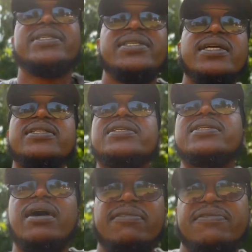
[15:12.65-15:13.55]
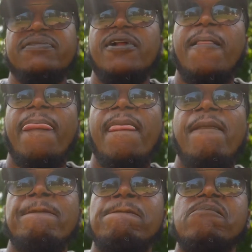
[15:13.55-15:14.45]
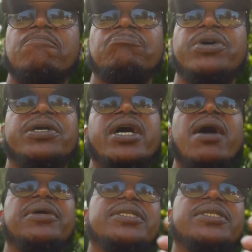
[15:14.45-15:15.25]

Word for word: sense stuff. But common